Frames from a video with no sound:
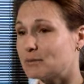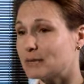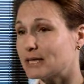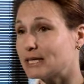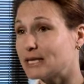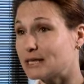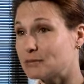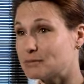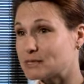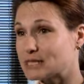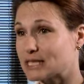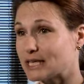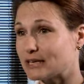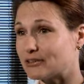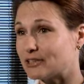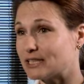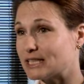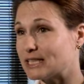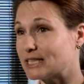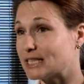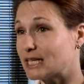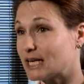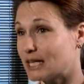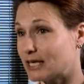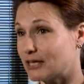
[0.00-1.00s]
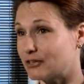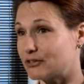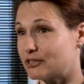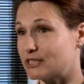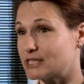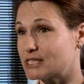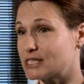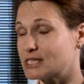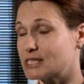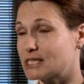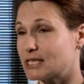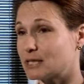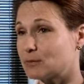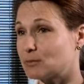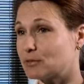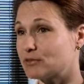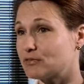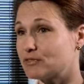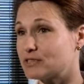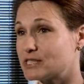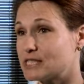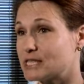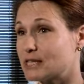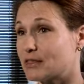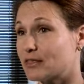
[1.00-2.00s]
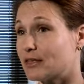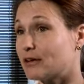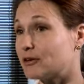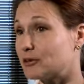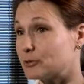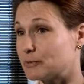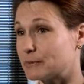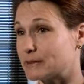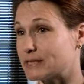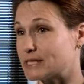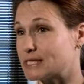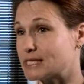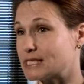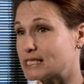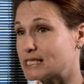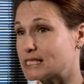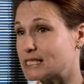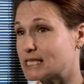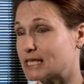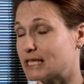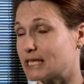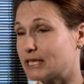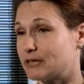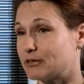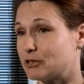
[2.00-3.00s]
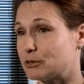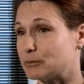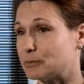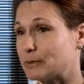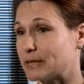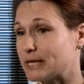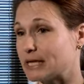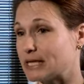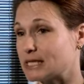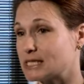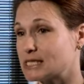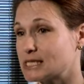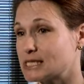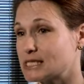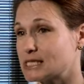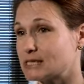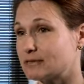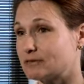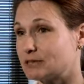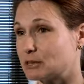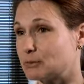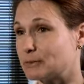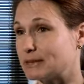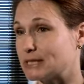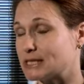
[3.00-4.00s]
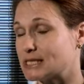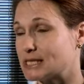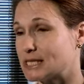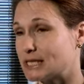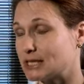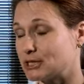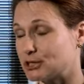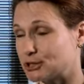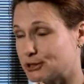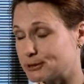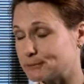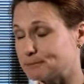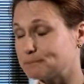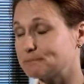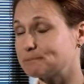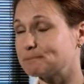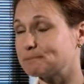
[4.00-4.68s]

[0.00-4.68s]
My name's Carolyn Hirons and I'm the physiotherapist here at PACE Rehabilitation.